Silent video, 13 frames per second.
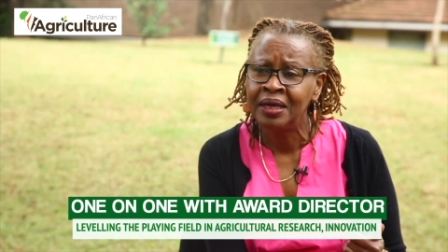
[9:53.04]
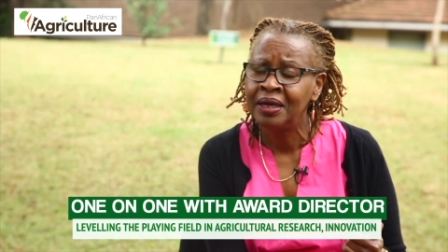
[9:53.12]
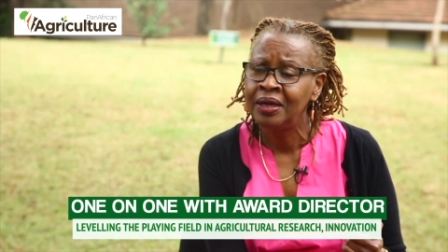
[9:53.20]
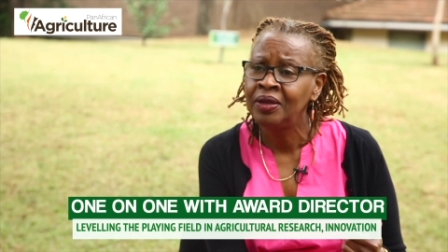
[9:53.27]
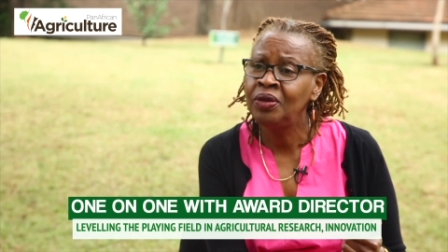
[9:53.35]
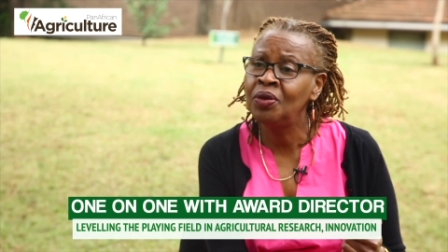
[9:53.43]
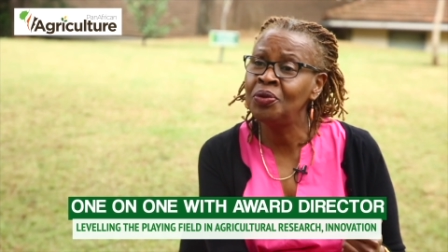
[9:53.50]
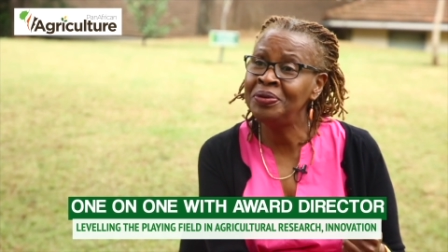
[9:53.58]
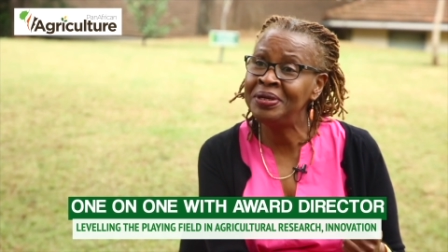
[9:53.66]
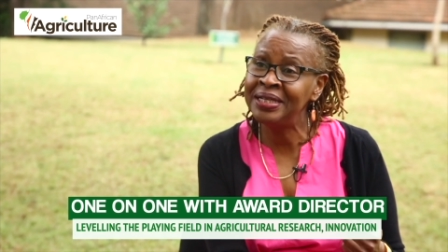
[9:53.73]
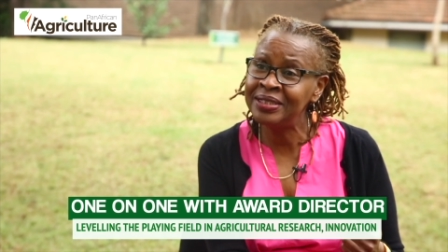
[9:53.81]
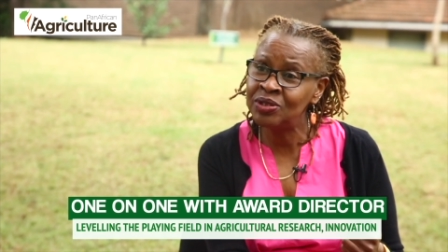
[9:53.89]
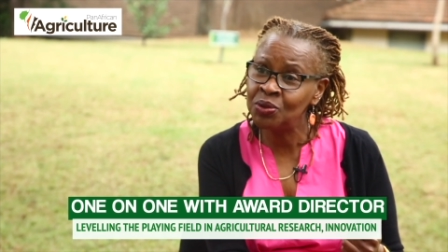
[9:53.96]
you
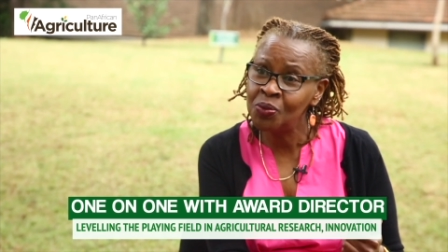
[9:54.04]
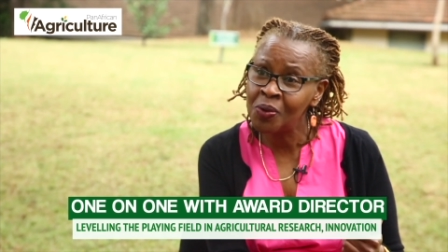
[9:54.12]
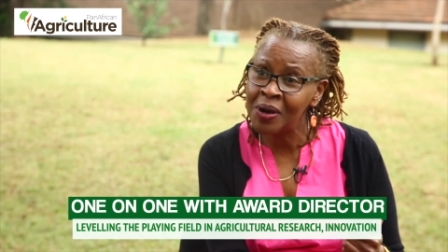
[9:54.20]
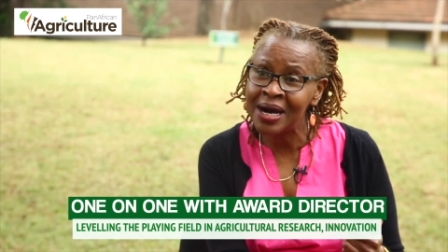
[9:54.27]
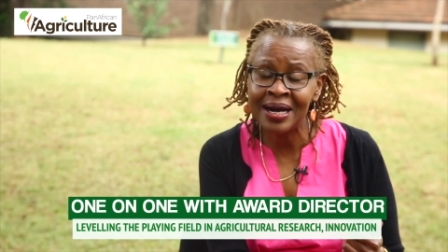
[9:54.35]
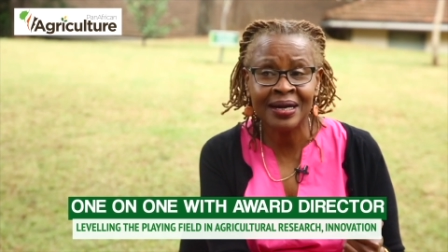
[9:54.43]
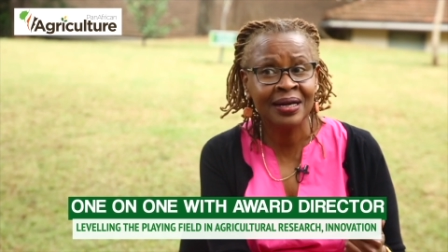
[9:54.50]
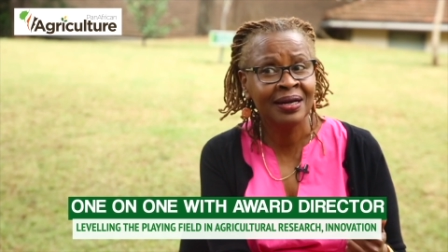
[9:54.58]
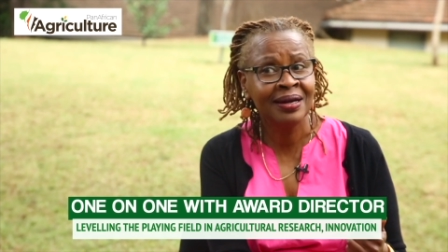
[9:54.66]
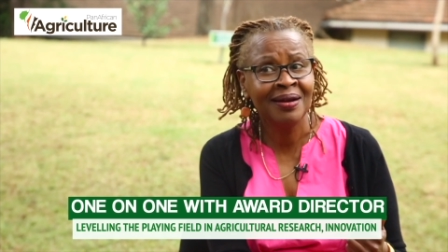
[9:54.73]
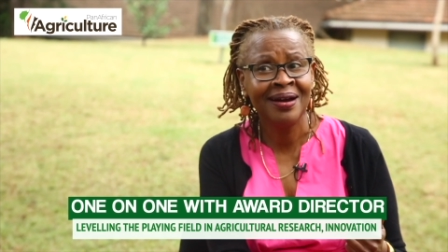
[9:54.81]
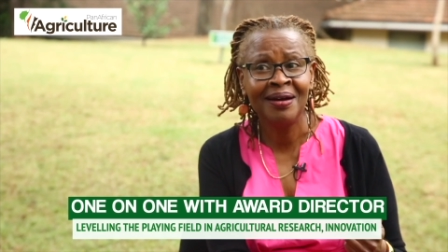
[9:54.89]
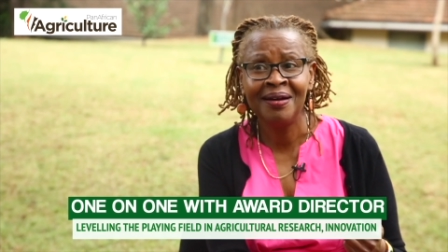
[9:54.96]
need to work
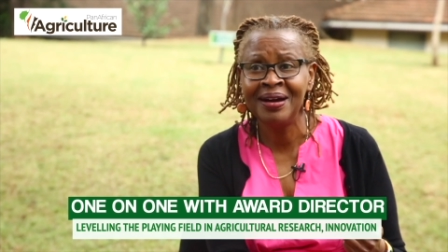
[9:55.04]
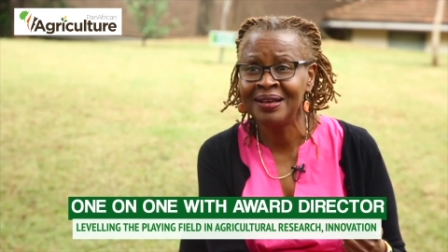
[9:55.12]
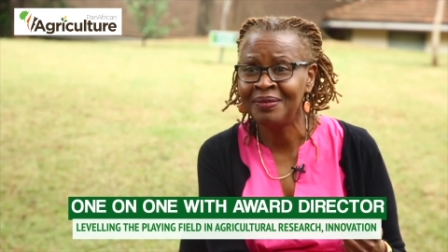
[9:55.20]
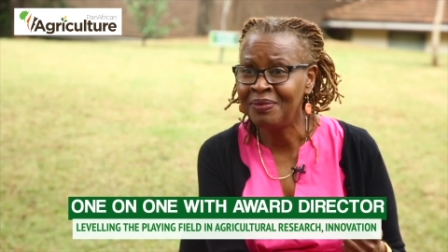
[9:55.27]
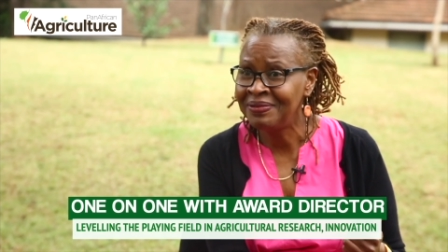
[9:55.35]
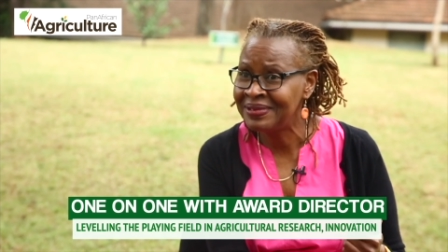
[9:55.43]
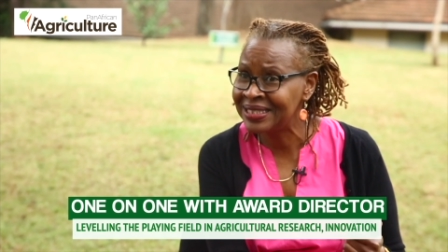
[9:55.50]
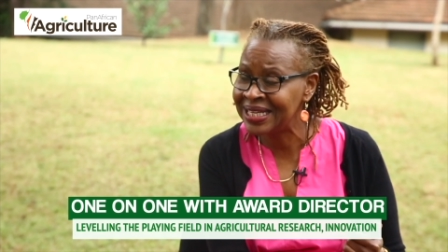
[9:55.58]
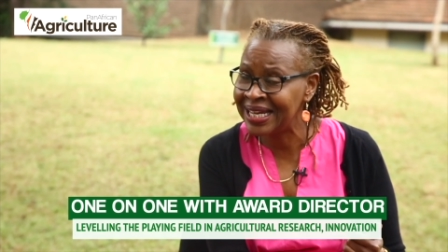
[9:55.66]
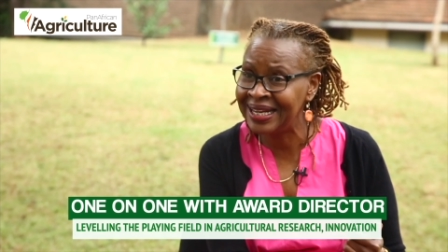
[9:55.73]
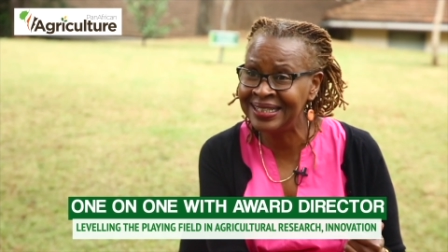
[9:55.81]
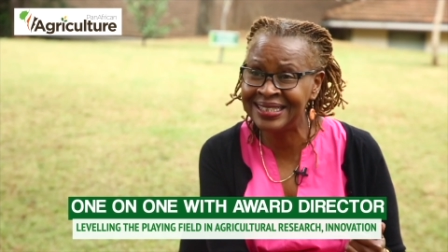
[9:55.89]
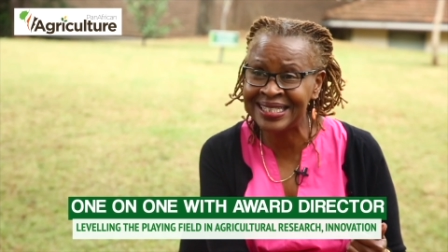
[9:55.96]

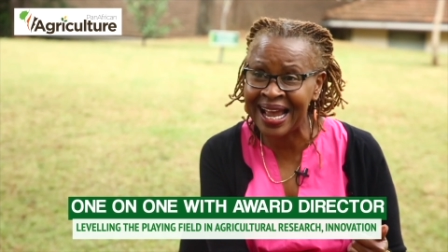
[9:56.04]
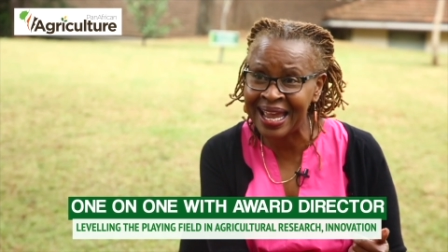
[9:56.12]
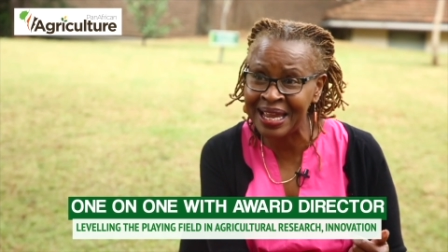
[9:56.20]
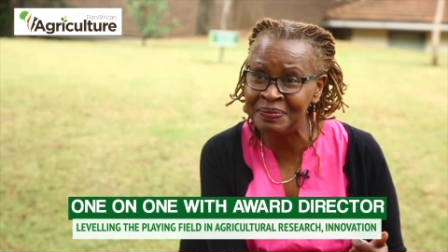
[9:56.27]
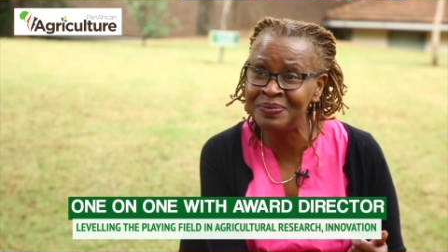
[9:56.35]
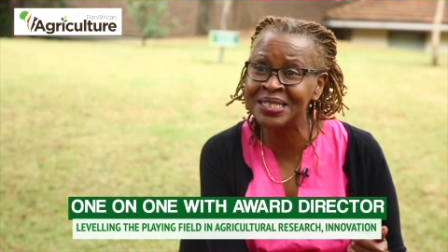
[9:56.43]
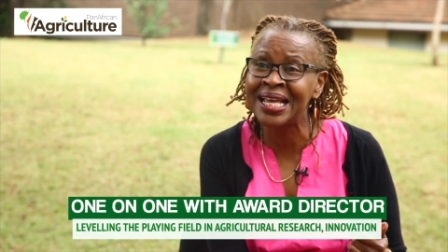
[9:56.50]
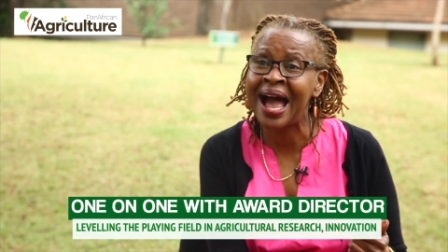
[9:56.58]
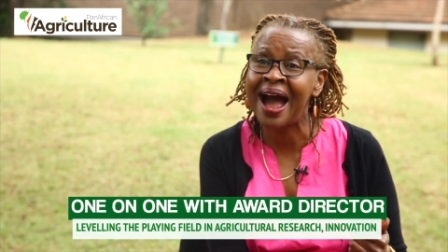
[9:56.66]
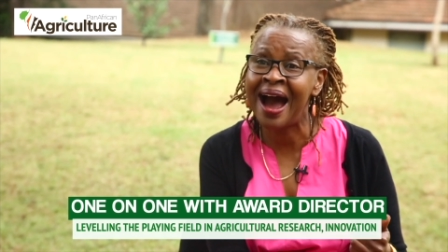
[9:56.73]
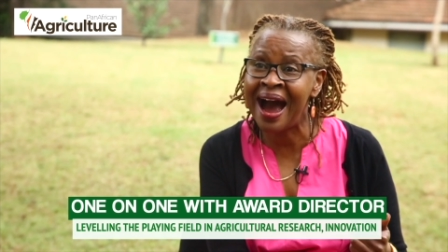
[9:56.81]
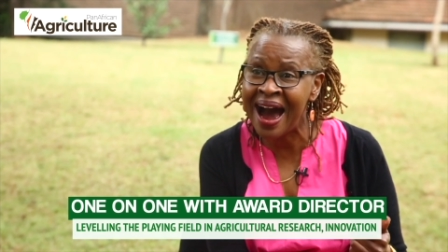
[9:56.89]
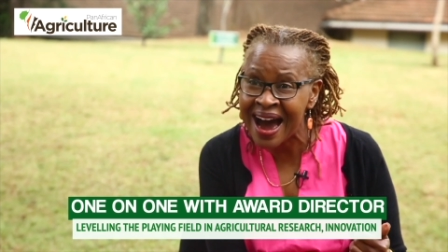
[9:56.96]
10 times
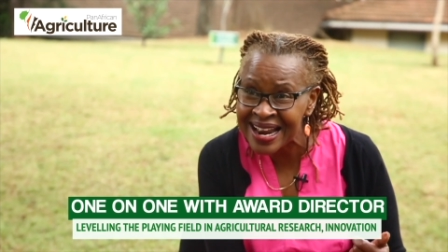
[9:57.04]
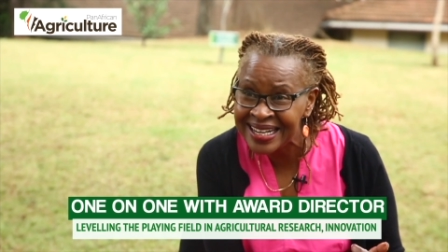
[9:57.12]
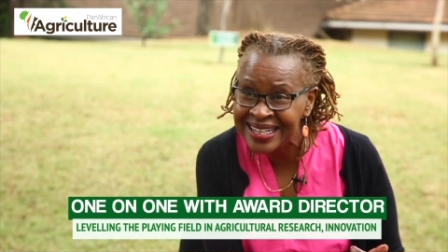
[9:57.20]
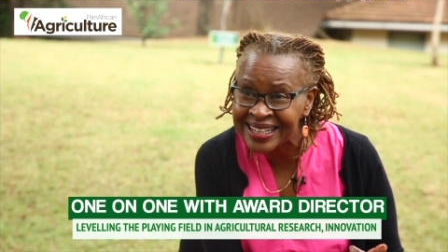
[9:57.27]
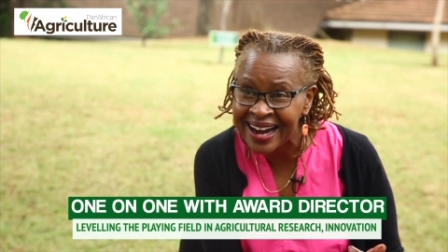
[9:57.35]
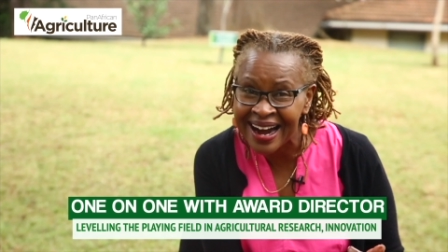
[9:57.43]
harder.